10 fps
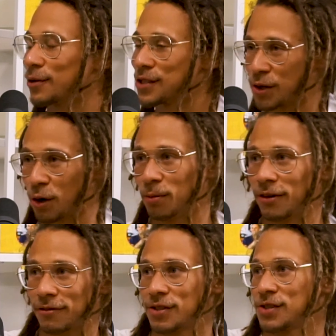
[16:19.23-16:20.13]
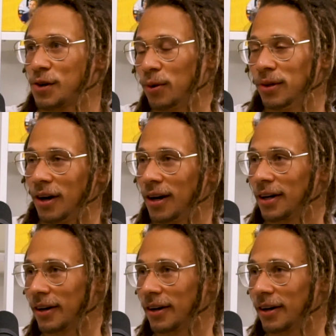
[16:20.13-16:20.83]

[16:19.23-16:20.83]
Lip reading: was sober for so long,